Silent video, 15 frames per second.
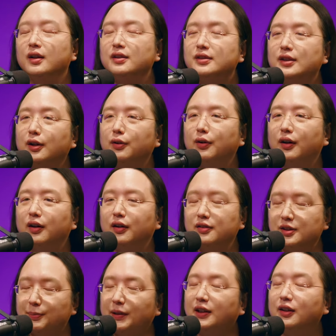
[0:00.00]
so uh,
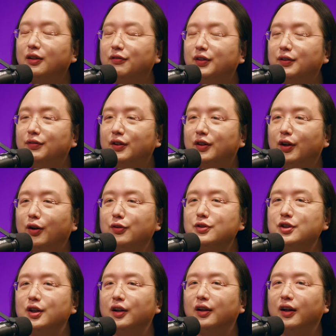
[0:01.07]
speaking of different
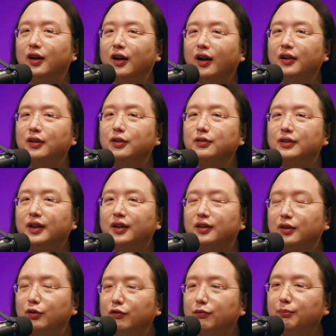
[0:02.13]
culture, uh, I know
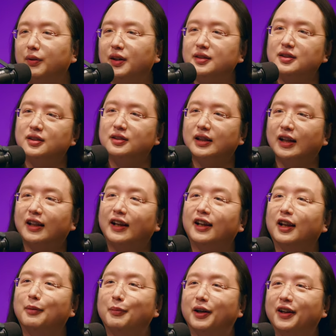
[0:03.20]
that you've met Dalai
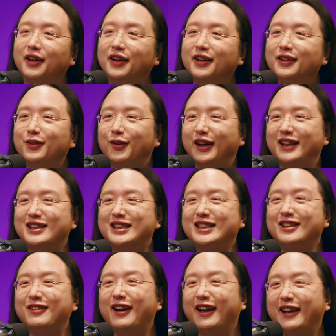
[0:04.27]
Lama yeah. twice,
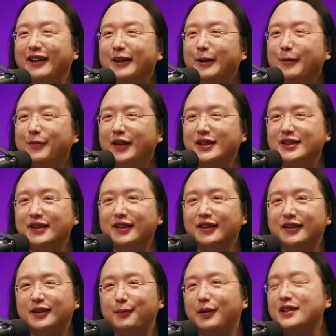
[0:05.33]
right? Yeah. That's
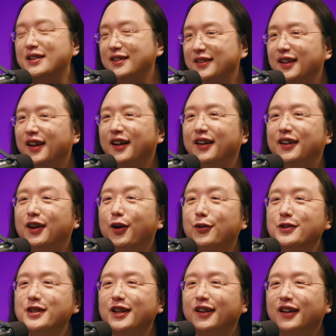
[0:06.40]
the Tibetan uh,
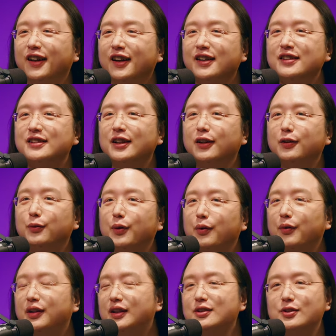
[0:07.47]
culture. So what,
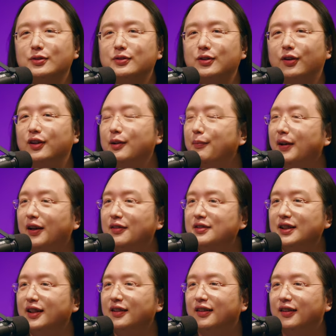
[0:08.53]
what did you talk about?
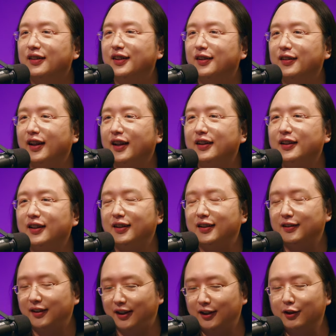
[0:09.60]
And are there
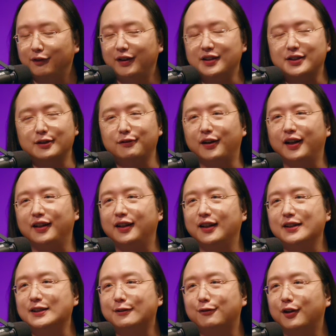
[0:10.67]
any innovative
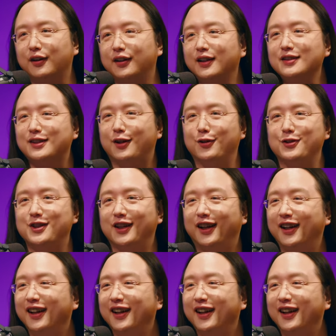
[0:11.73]
ideas from his culture